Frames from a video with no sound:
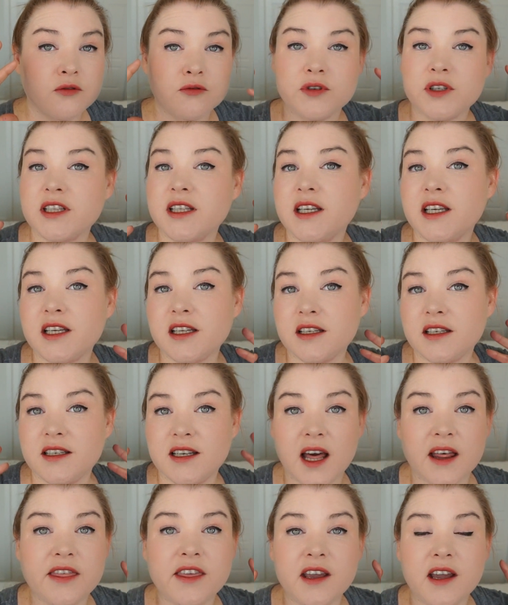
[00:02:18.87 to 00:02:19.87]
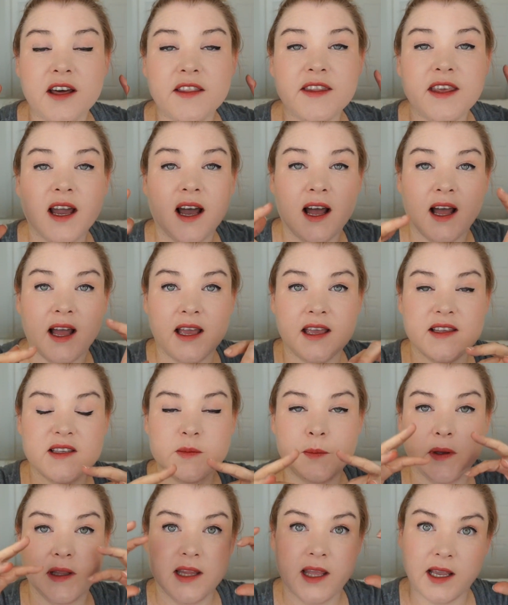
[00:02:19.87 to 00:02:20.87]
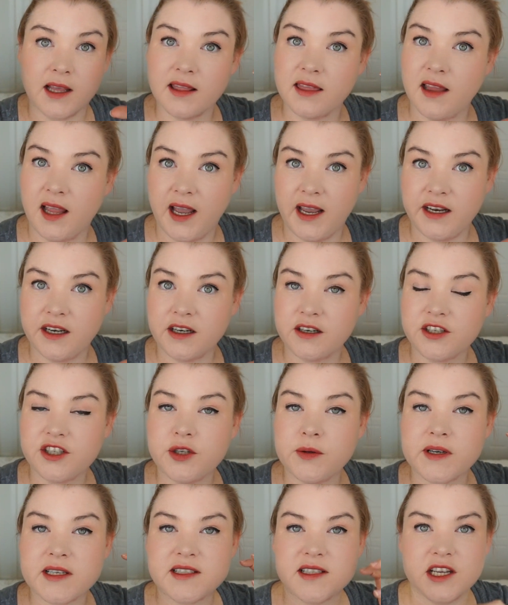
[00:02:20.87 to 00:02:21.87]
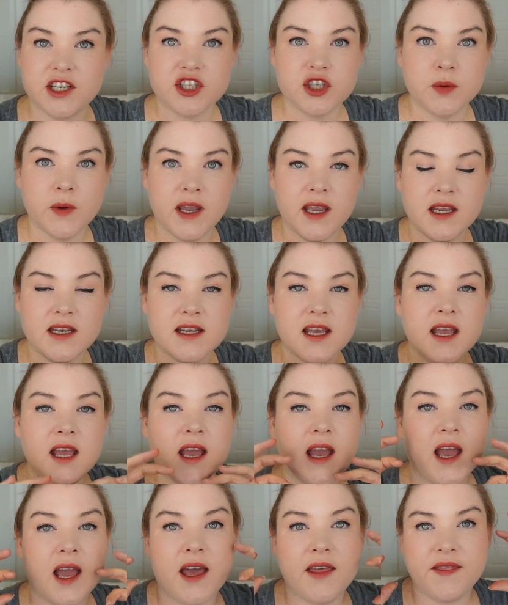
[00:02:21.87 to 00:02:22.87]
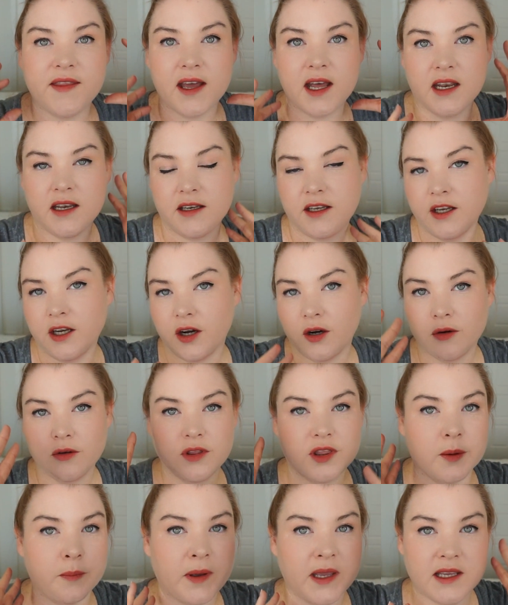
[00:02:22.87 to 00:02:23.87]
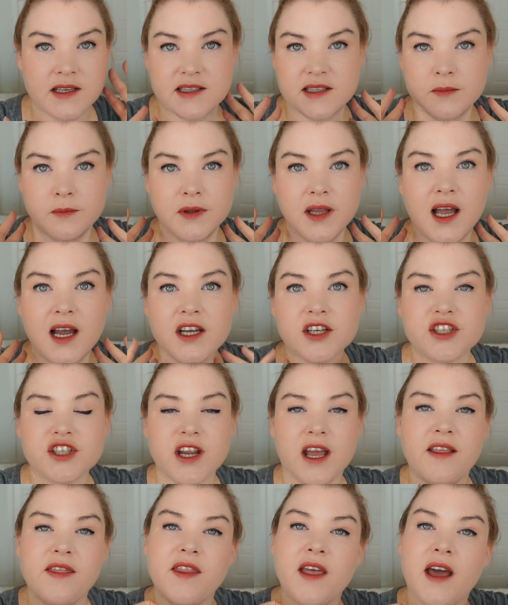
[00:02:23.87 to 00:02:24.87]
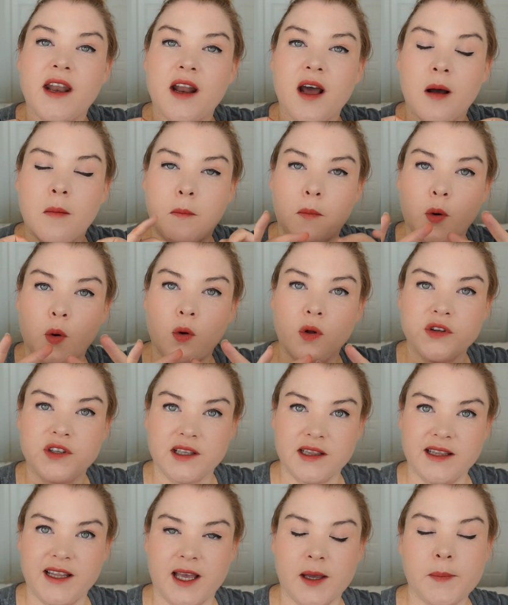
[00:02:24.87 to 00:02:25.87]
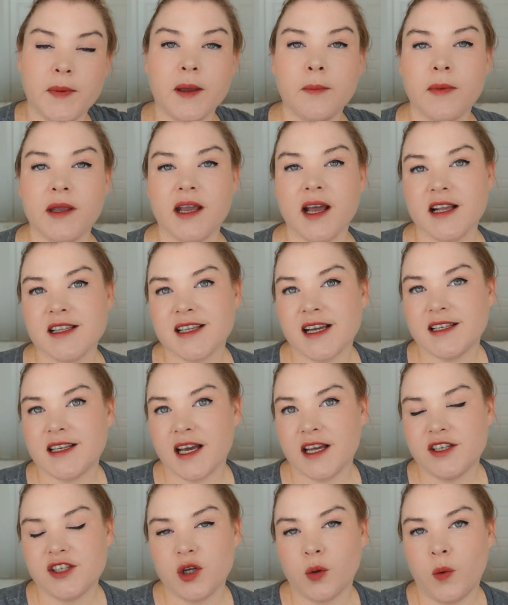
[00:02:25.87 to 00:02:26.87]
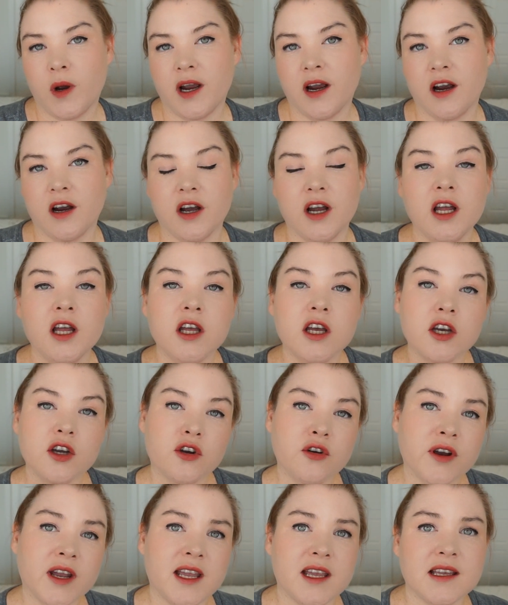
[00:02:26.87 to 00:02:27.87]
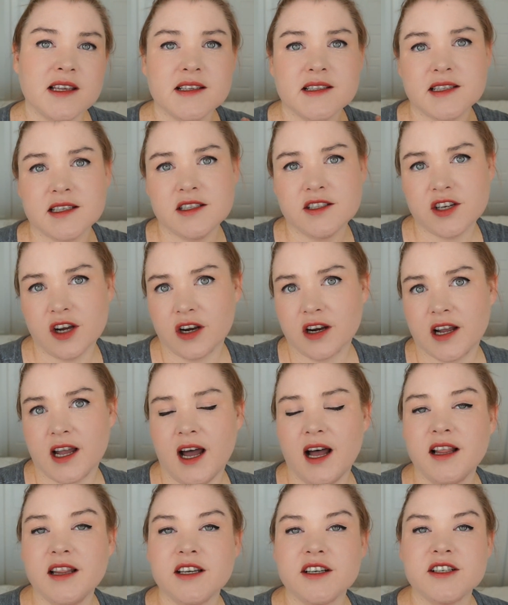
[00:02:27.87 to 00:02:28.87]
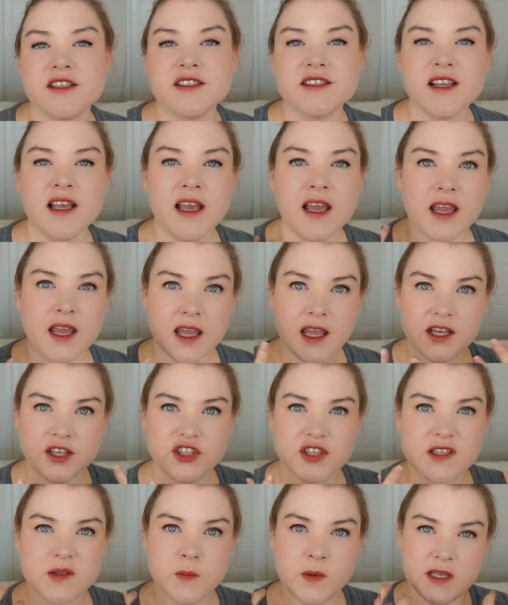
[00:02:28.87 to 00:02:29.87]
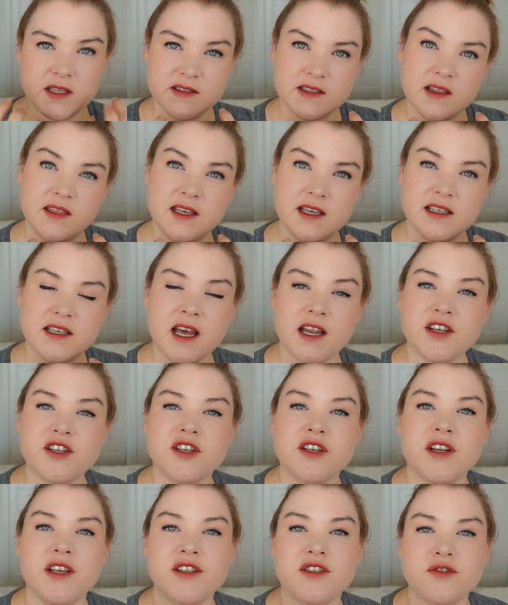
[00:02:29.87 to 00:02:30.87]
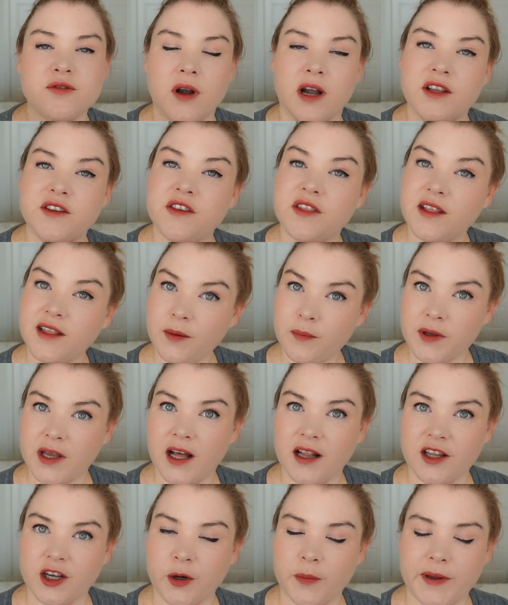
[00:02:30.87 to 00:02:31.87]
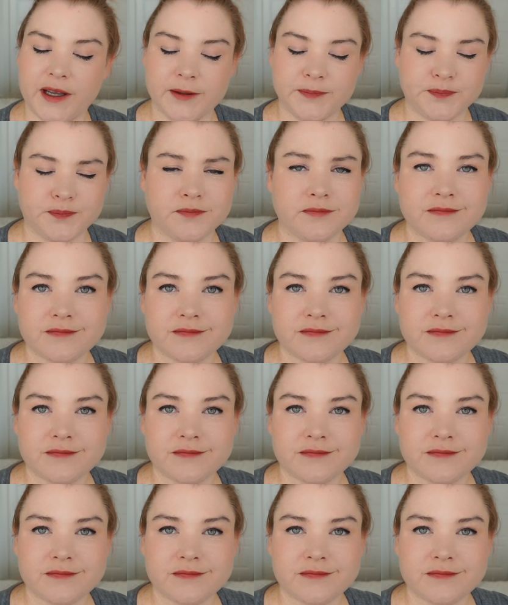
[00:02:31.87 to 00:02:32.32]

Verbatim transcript: really nothing on the eyes, but like liner to accentuate, and then, you know, the base and blush, and then a bold lip. And because I tend to wear grays and dark colors, it just means that the attention is drawn to the lip color a bit.